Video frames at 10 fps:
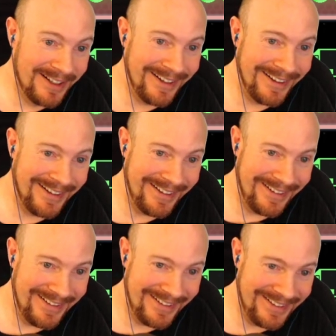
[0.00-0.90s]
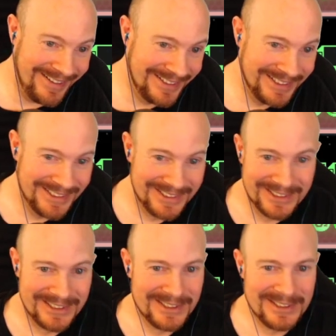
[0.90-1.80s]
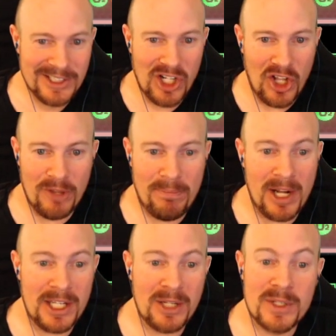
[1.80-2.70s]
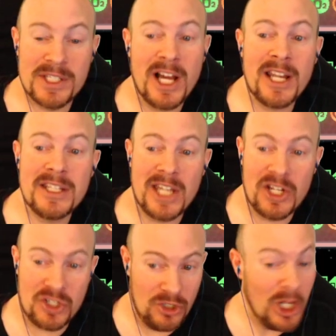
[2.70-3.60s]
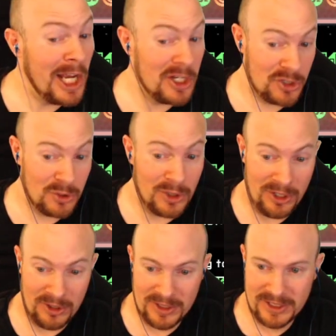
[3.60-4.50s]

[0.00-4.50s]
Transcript: the punning was not intentional, I assure you.